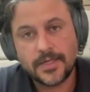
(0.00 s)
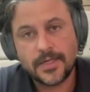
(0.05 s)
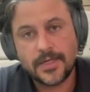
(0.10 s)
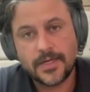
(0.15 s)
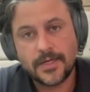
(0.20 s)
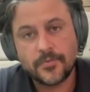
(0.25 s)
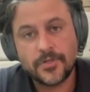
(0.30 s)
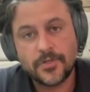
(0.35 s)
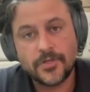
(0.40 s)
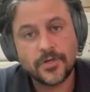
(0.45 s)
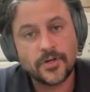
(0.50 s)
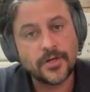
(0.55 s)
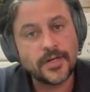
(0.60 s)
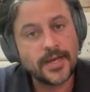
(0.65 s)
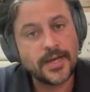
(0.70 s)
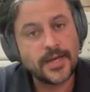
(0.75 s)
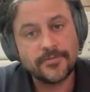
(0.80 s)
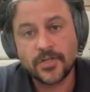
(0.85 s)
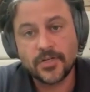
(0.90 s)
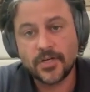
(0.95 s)
We
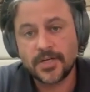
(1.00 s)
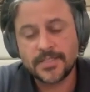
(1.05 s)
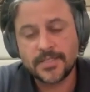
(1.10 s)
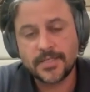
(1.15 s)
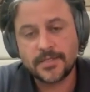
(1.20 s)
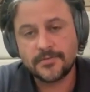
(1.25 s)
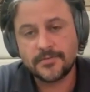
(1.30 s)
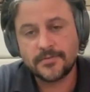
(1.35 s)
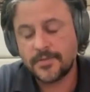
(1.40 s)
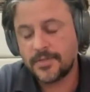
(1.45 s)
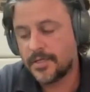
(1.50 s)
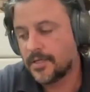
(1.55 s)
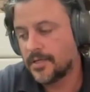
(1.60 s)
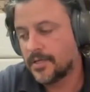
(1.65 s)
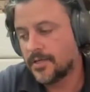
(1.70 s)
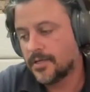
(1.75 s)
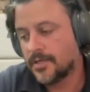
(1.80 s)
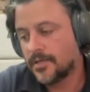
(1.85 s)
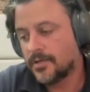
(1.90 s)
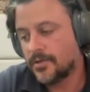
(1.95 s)
don't have a die set.
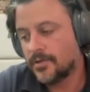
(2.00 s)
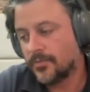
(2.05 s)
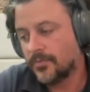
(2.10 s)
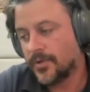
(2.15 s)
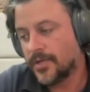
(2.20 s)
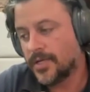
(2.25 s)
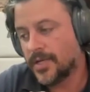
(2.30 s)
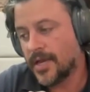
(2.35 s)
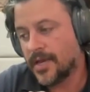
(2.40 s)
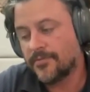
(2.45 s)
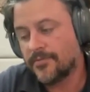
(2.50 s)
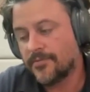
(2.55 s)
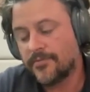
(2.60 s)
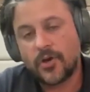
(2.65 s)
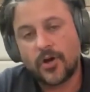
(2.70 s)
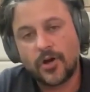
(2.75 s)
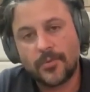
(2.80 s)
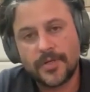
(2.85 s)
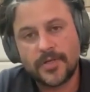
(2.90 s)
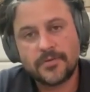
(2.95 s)
We
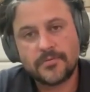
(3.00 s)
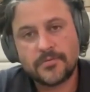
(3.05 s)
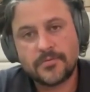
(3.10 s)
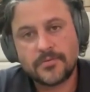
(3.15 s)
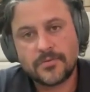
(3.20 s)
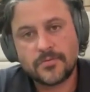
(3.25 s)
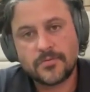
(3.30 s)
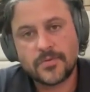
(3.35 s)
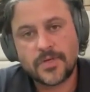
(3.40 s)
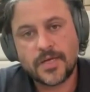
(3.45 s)
have common